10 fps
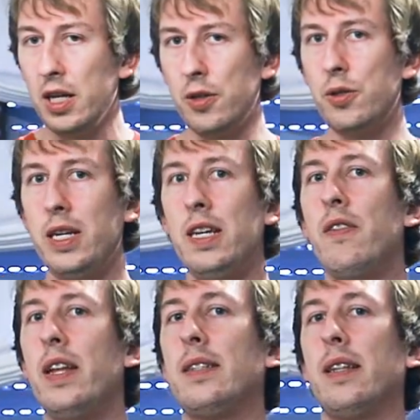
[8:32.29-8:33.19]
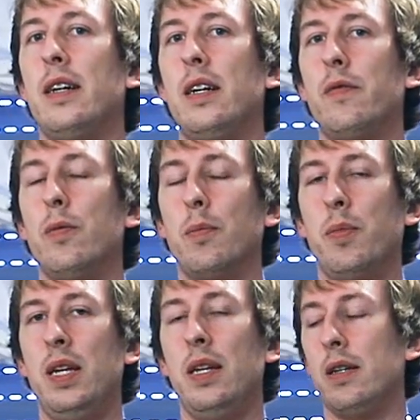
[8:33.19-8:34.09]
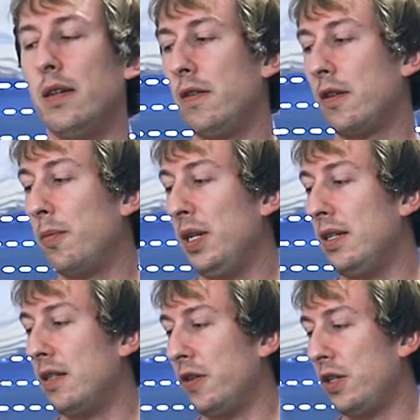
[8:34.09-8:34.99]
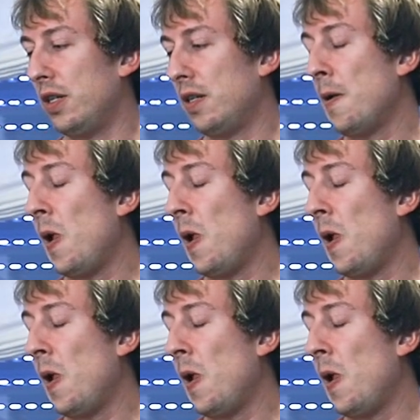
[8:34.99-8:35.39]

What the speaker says: Usually even less than half would be completely sufficient,